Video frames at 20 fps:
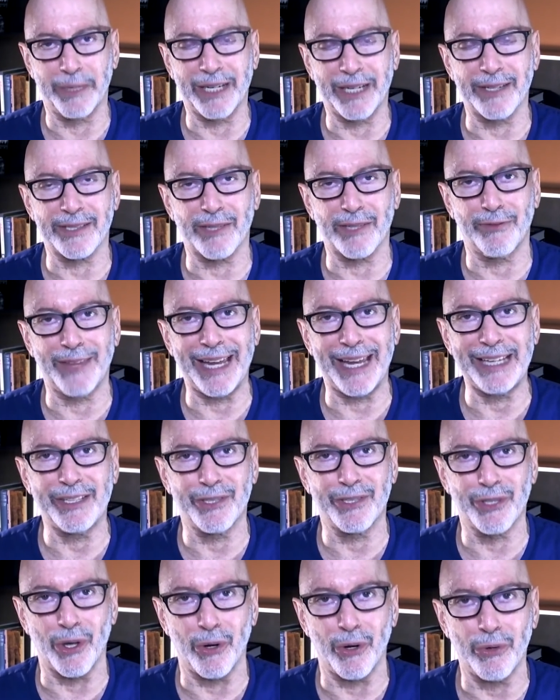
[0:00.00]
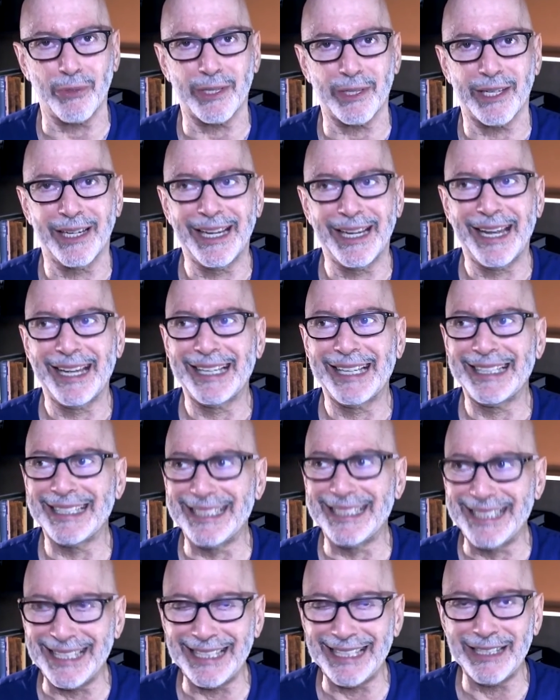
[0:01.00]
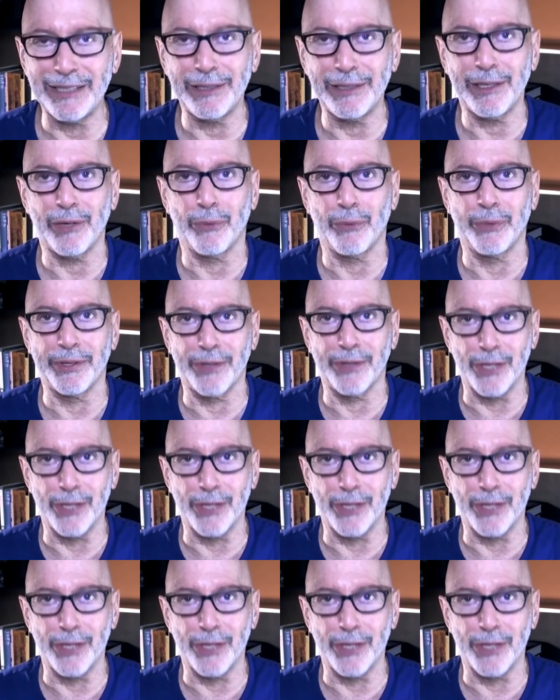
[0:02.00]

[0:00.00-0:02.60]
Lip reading: Because if they don't deal with